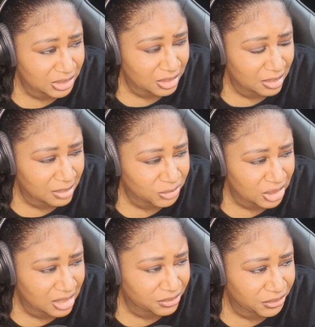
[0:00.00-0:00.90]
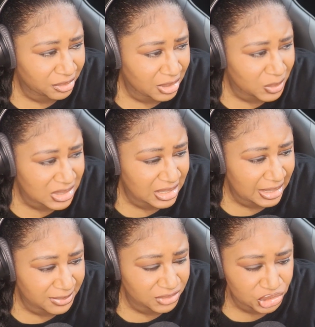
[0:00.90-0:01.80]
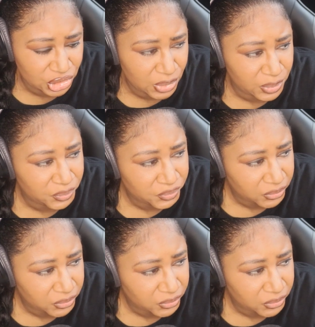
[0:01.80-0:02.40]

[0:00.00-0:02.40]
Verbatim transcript: so I'm trying to figure out what's the name of the show.